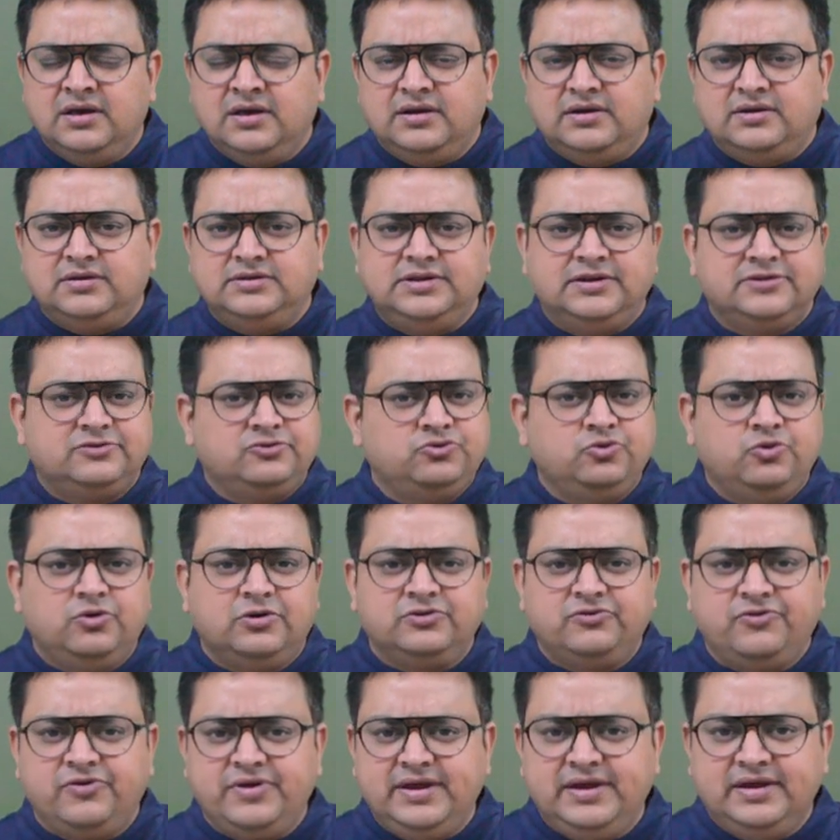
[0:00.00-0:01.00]
just 2 or
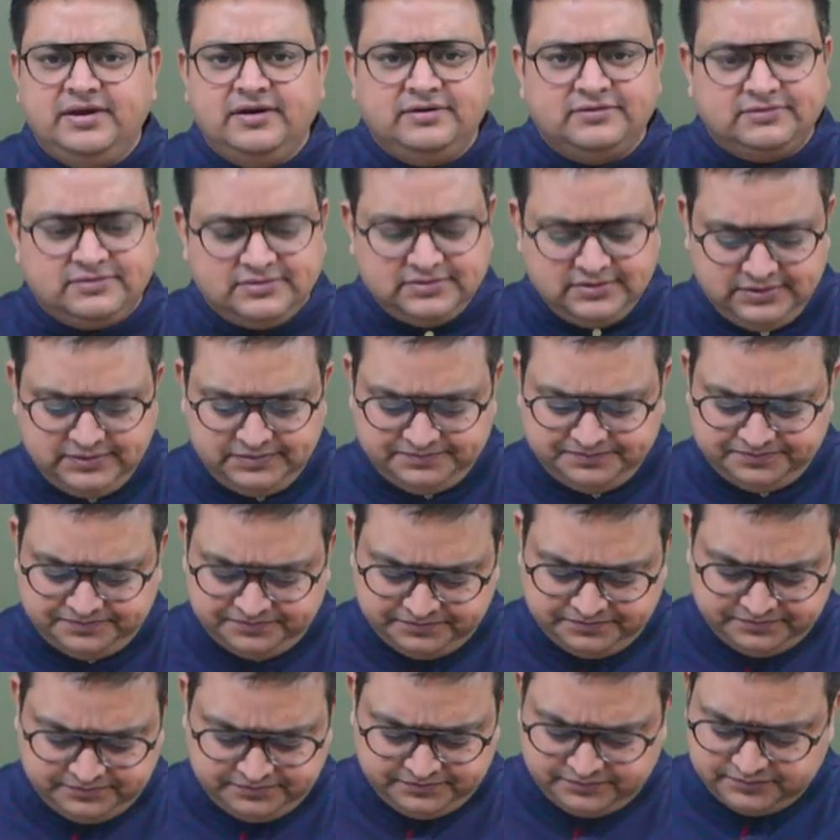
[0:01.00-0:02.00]
3 years.
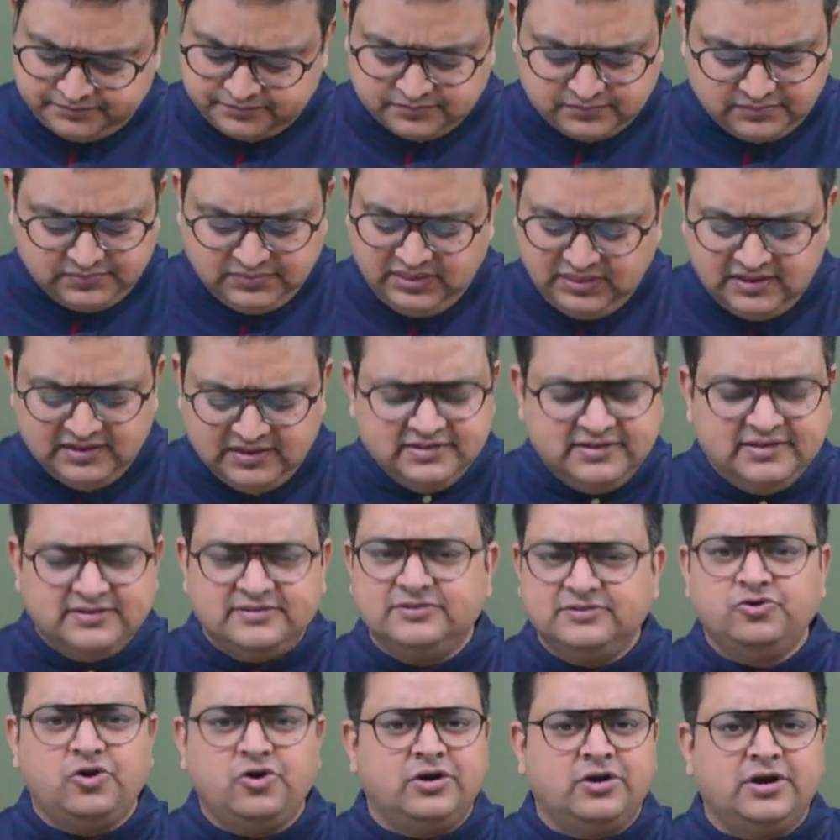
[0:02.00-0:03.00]
This
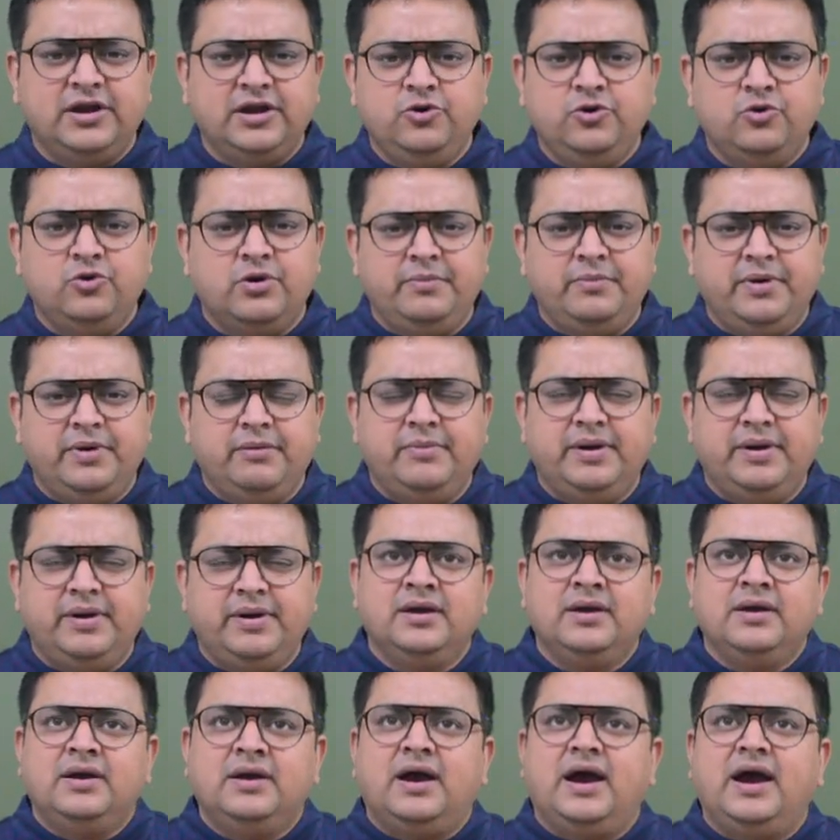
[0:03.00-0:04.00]
is not a new amendment.
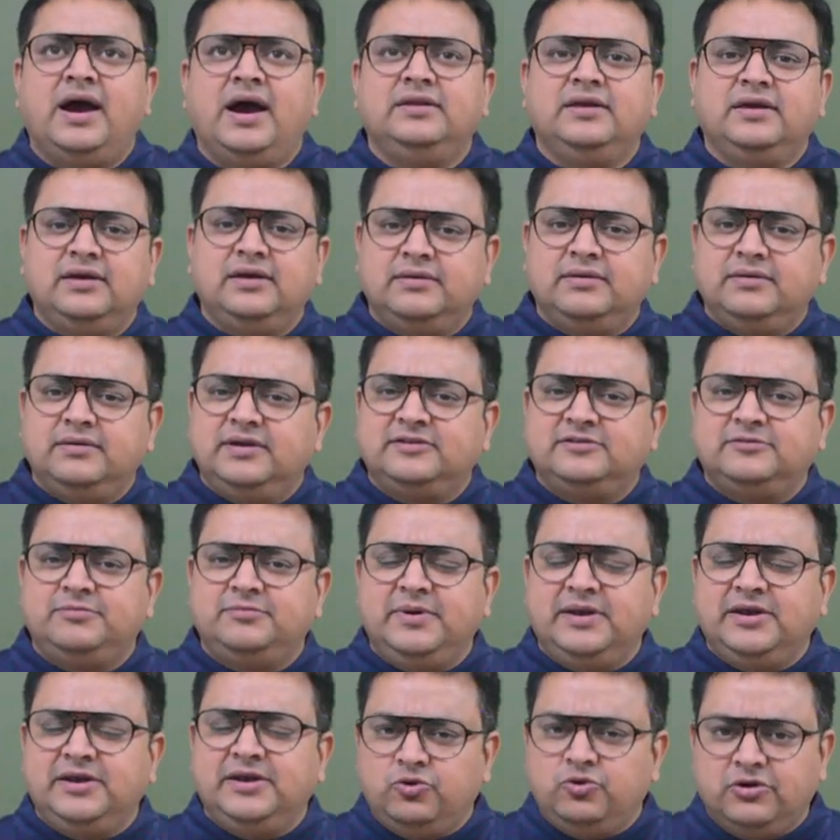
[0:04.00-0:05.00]
I think it's
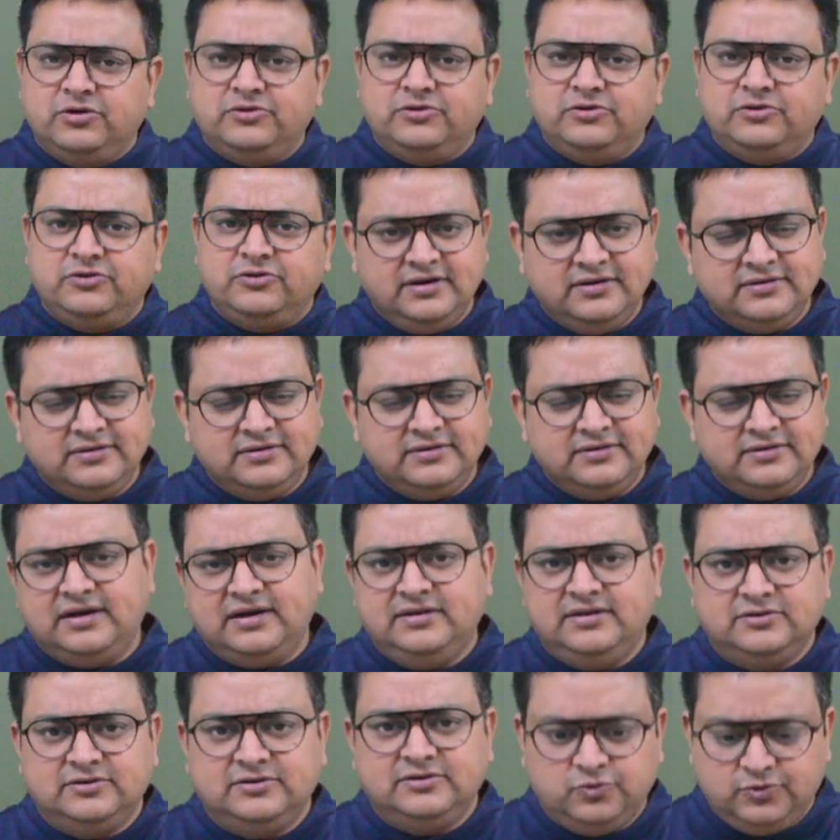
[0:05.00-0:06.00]
been 2 or 3 years that
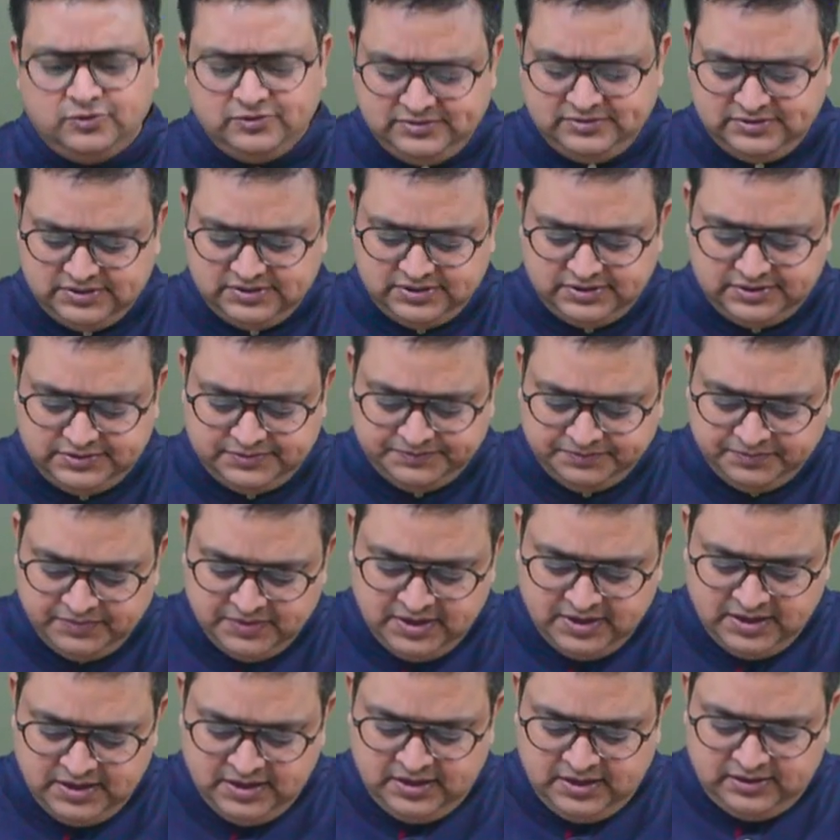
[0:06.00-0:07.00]
this was
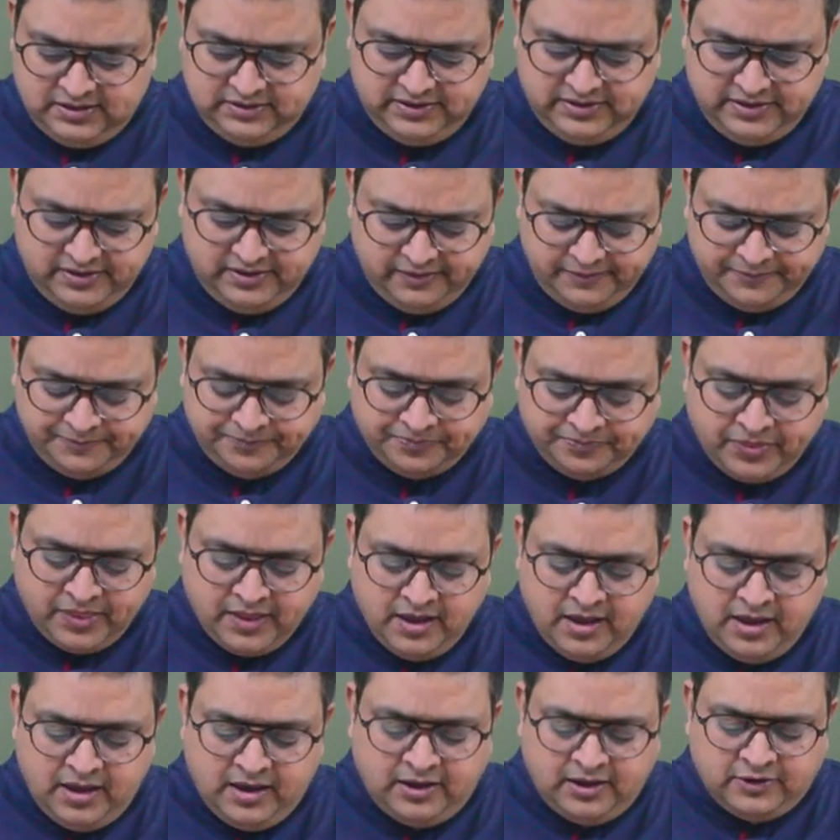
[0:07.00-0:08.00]
there.
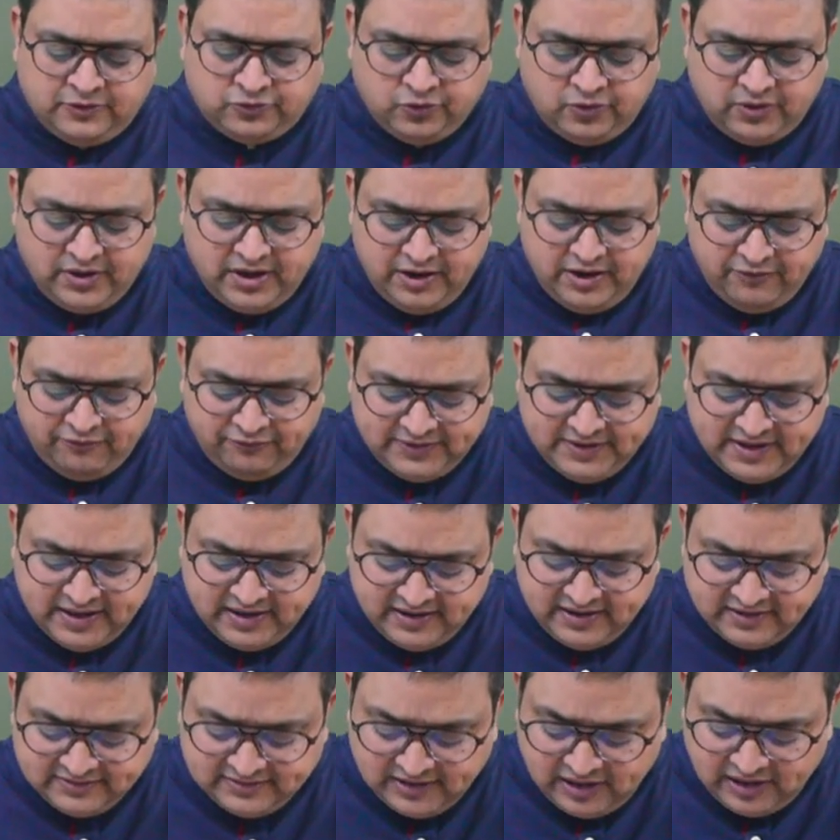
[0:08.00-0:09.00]
So if there
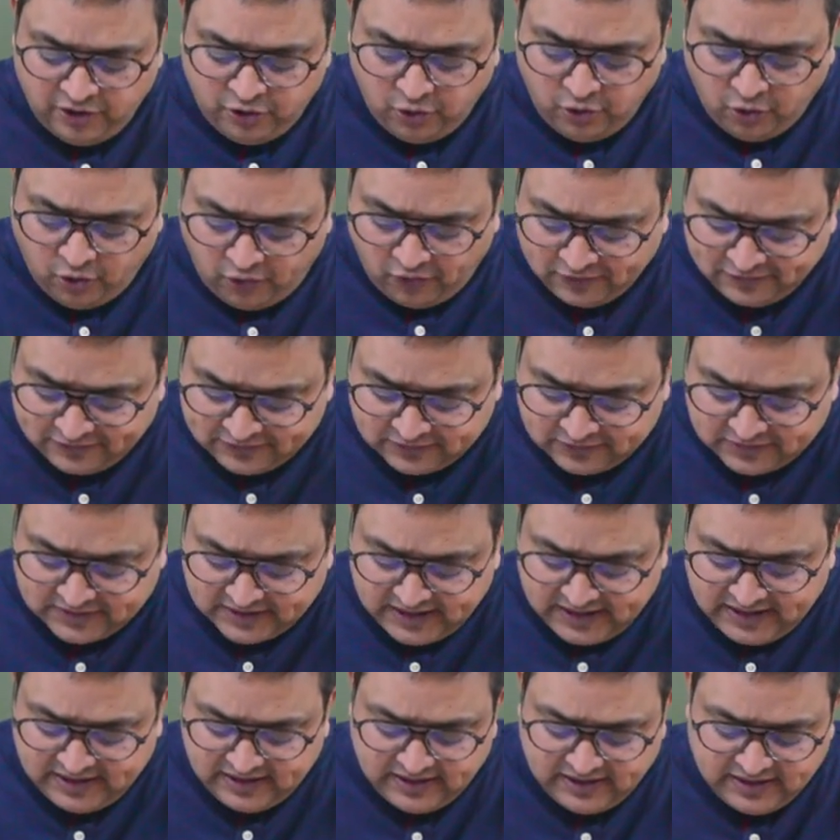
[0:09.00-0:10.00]
is a loss
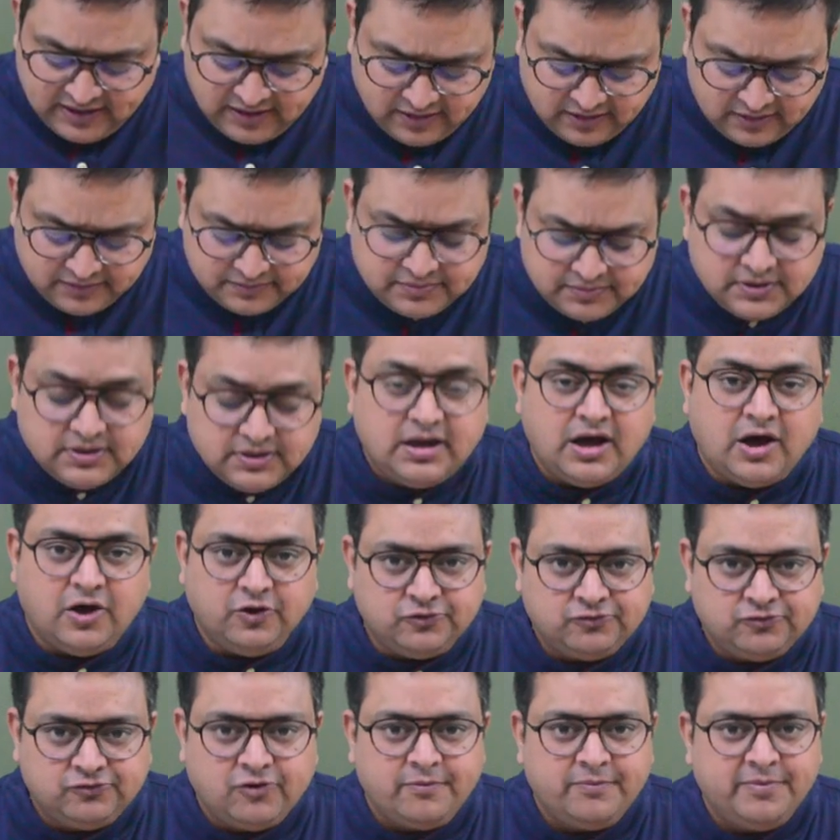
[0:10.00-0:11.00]
in
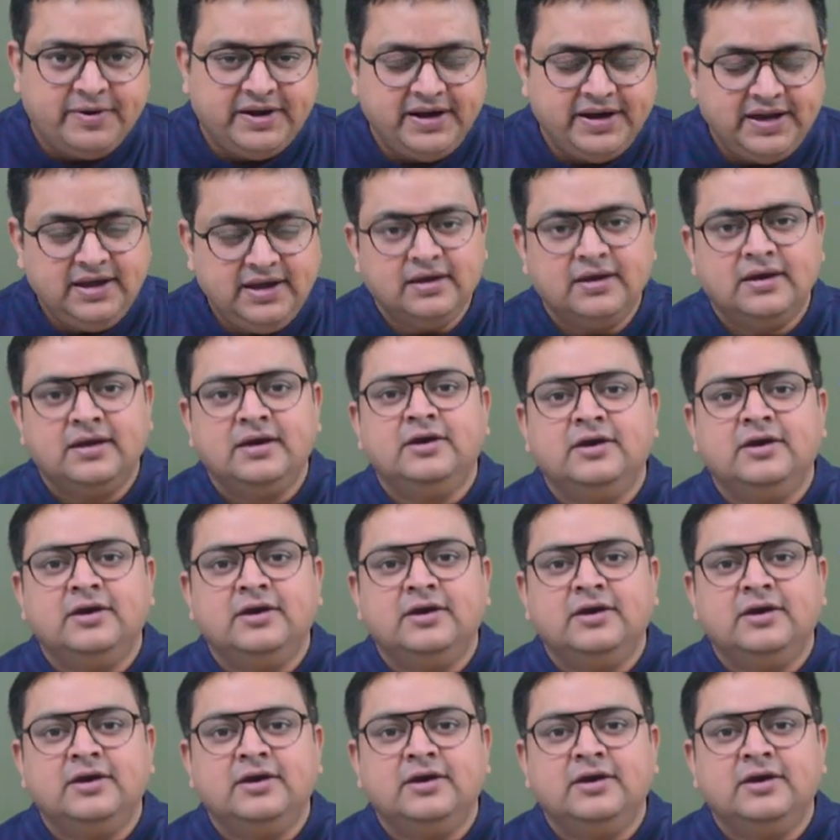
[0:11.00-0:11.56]
house property,